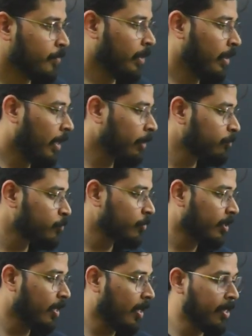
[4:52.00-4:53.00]
I hope so
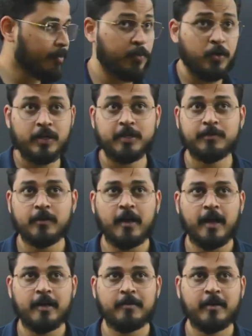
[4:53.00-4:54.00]
that I am audible
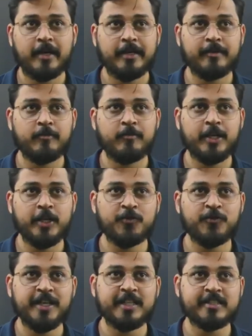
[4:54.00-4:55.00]
and my video
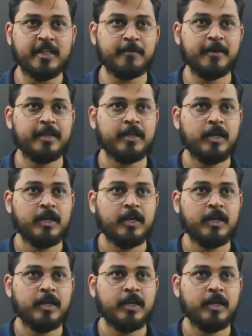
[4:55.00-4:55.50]
feed is coming.